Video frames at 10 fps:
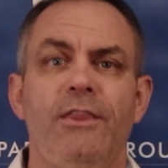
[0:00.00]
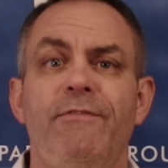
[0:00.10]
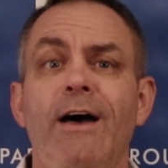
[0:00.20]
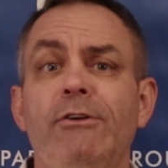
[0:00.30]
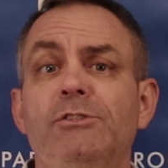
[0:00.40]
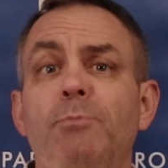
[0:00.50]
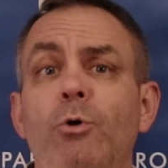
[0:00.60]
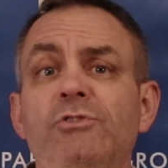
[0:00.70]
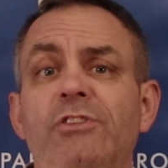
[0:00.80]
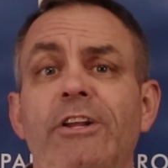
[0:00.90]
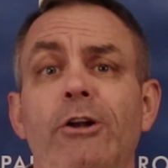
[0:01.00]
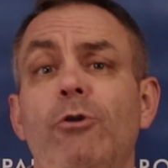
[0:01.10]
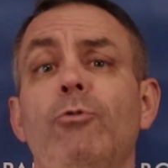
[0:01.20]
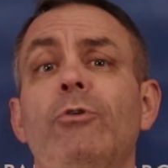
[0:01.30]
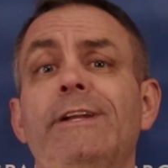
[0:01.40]
The values posted on
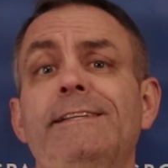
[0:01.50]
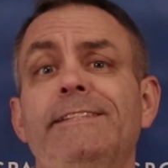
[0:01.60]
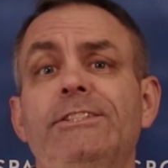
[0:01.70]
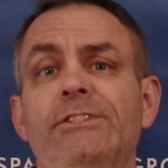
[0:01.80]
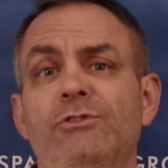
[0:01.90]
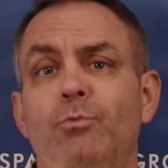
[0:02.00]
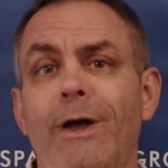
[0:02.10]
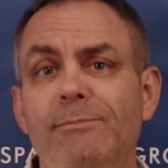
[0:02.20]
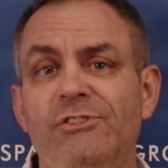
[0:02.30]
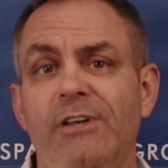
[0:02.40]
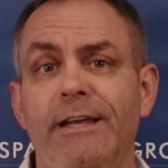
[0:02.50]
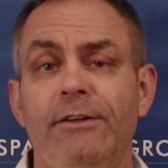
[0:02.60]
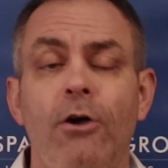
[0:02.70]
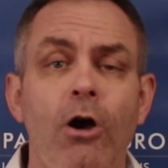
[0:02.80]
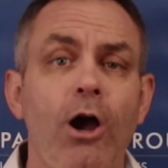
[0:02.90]
an organization's
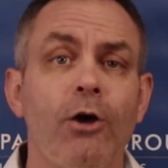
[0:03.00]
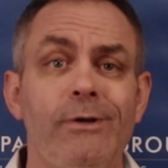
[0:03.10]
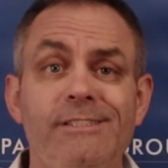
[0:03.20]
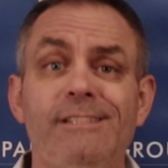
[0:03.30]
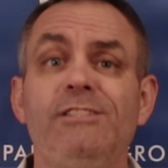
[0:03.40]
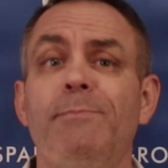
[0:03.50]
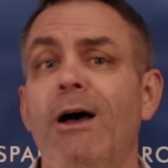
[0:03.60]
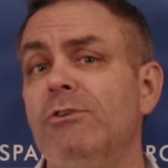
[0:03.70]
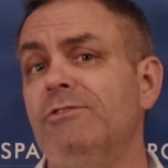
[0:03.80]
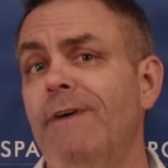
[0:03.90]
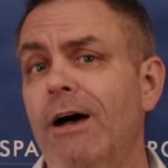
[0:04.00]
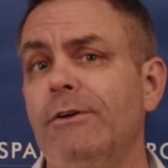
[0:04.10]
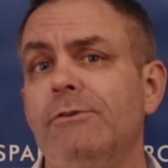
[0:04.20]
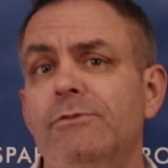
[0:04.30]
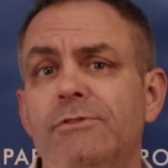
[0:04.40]
website are its espoused
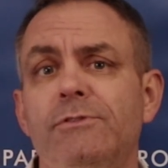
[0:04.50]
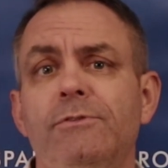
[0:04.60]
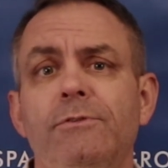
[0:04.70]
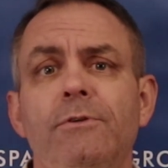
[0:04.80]
values.